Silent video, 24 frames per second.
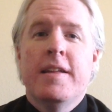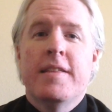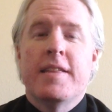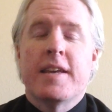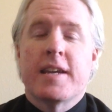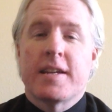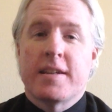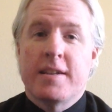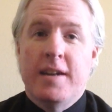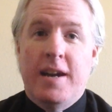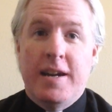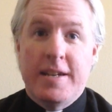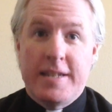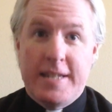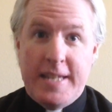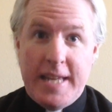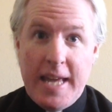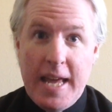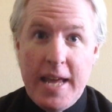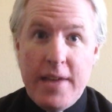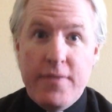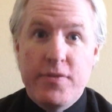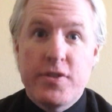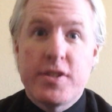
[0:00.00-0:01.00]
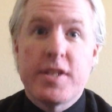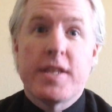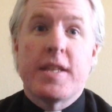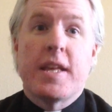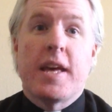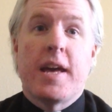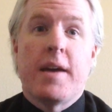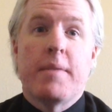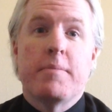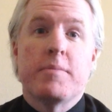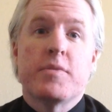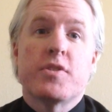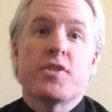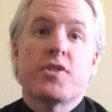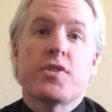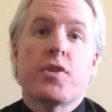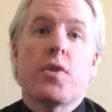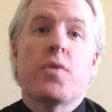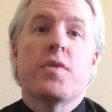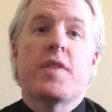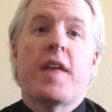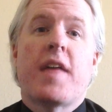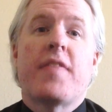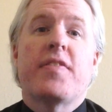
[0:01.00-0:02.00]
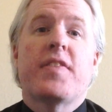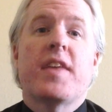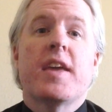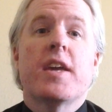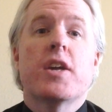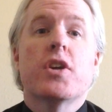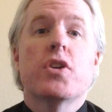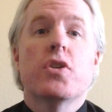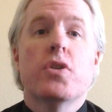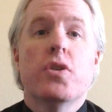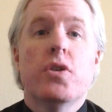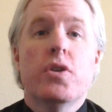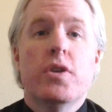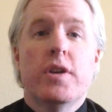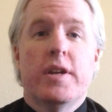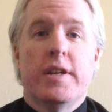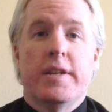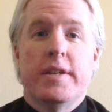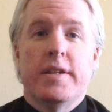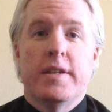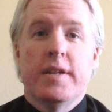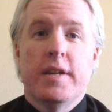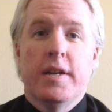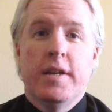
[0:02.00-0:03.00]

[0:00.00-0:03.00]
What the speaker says: that God gave to them so that they could